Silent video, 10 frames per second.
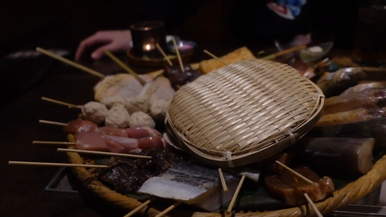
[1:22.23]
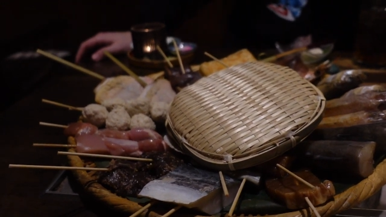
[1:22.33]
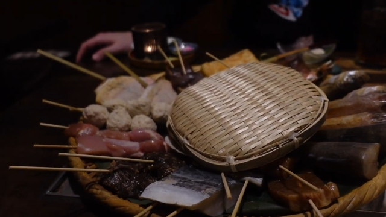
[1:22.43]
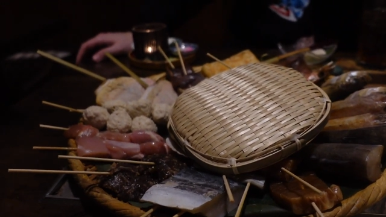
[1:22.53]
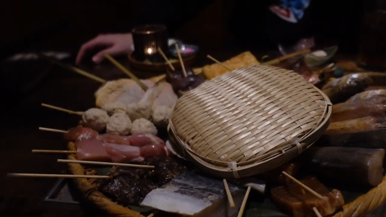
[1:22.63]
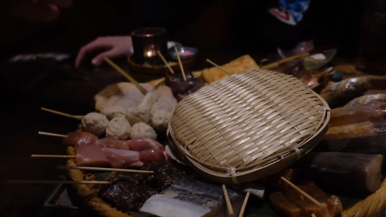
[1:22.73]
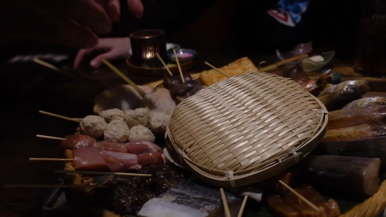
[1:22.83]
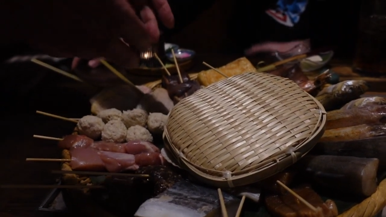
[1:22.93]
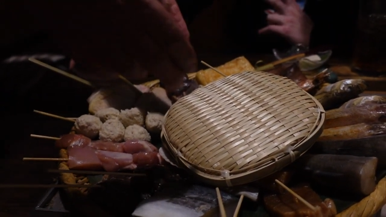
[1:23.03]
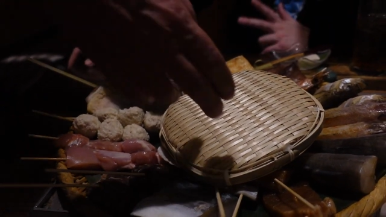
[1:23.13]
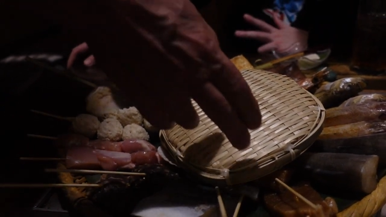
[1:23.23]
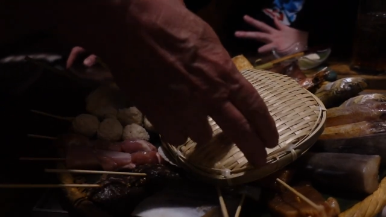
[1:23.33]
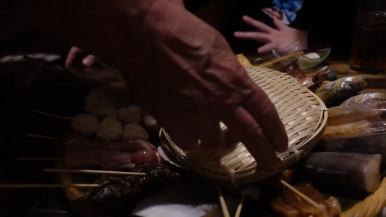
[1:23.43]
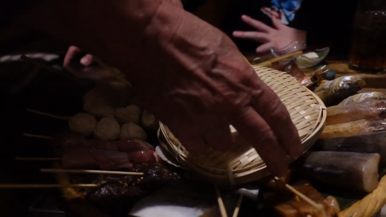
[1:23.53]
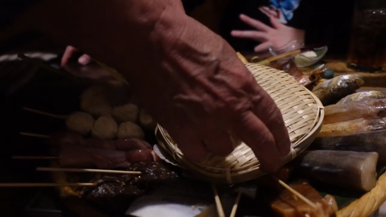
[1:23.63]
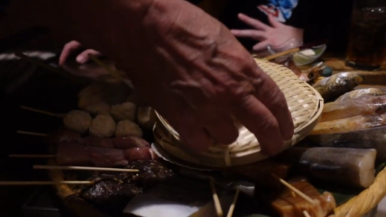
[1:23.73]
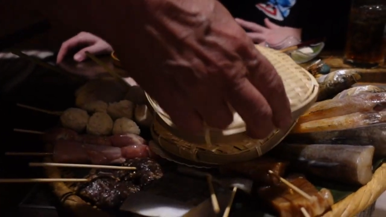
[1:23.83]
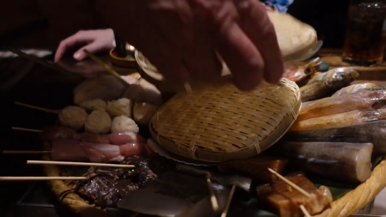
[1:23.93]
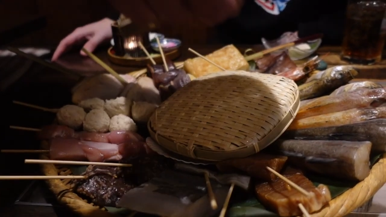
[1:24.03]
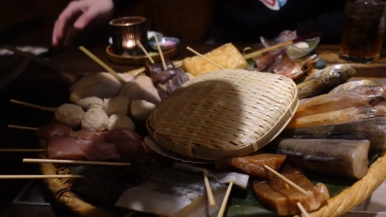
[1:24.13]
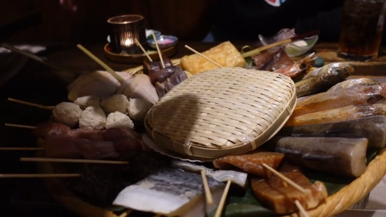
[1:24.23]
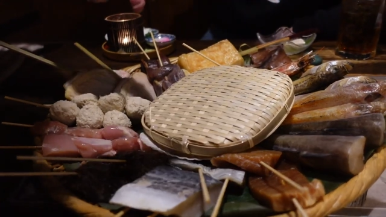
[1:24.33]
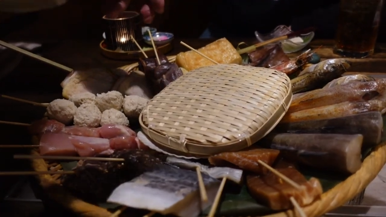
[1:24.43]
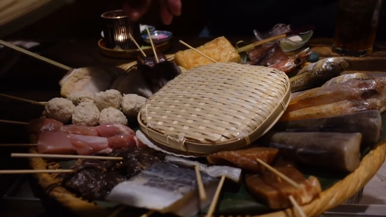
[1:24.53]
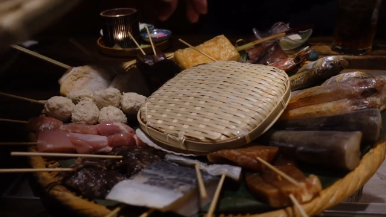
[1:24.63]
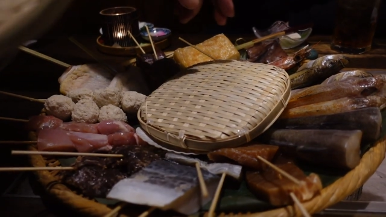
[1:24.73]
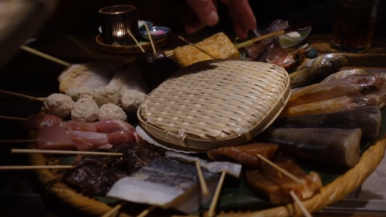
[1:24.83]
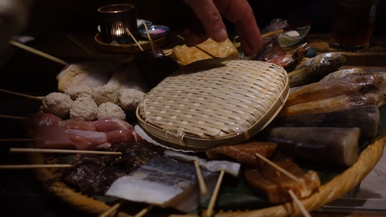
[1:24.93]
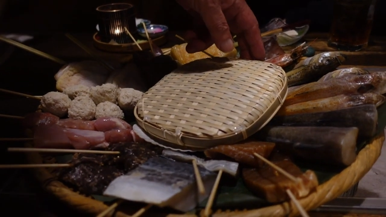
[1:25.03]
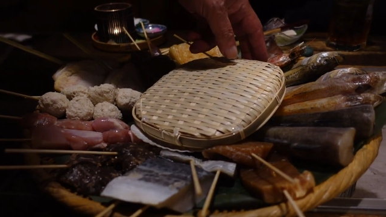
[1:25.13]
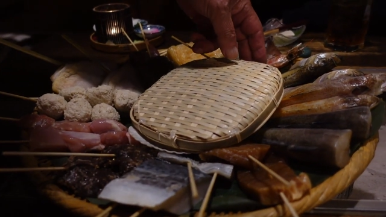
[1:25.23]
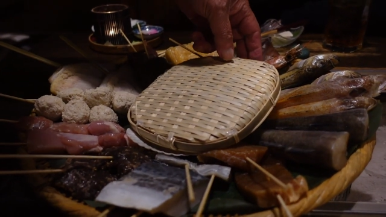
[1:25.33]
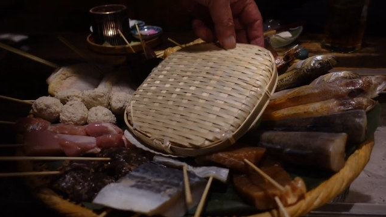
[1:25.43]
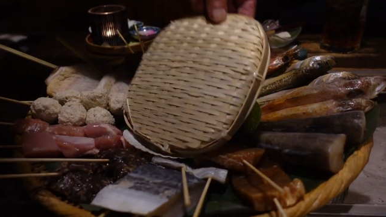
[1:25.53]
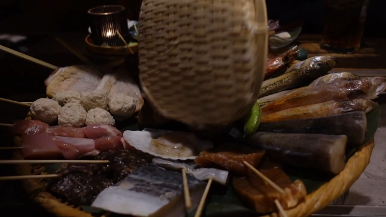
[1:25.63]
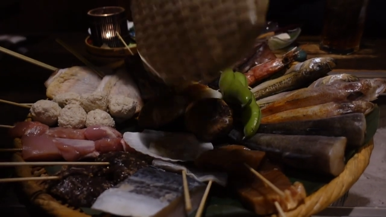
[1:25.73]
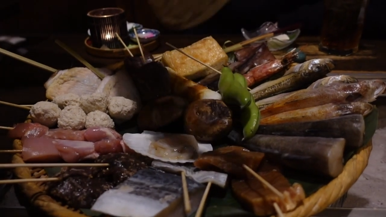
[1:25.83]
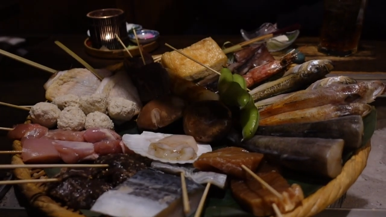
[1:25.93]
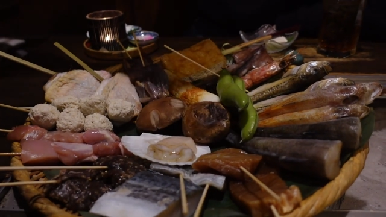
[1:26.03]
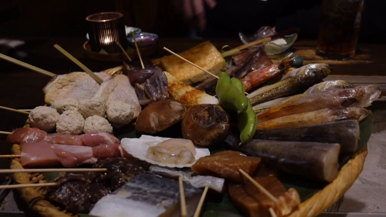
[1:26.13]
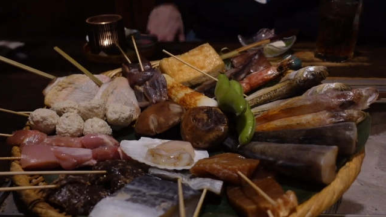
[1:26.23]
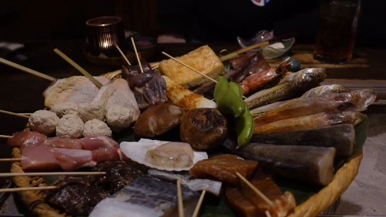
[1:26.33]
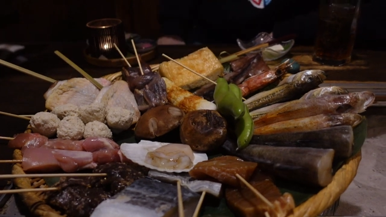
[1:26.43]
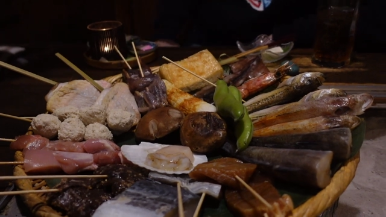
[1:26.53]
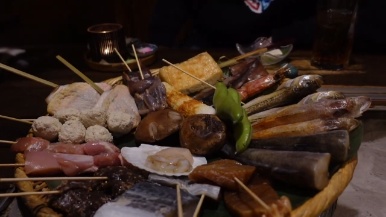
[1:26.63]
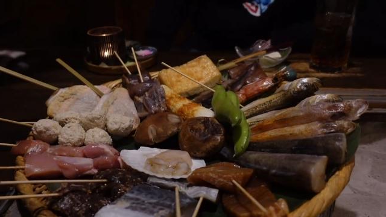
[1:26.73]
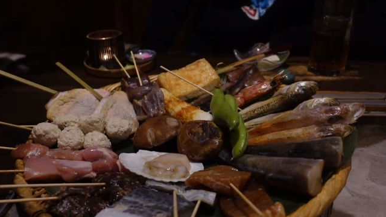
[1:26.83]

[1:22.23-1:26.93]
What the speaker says: [unreadable: no face in view]